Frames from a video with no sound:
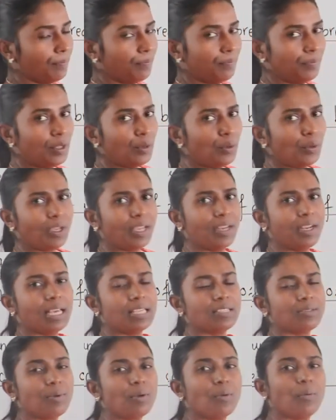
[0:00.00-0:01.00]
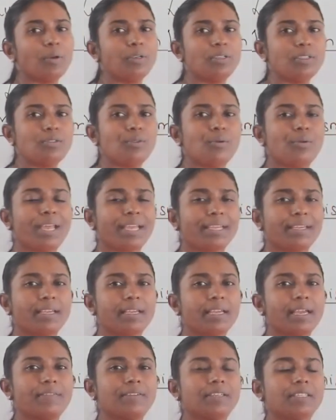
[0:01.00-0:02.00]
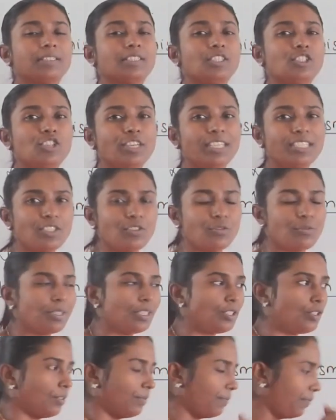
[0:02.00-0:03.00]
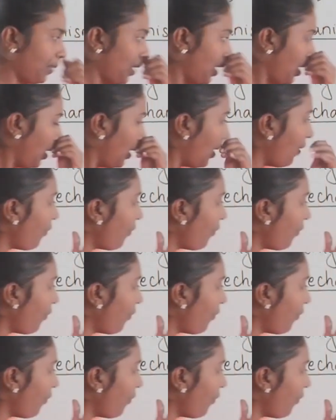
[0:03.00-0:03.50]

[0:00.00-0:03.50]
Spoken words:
Now you can ask me what is thoracic cavity, the chest region. If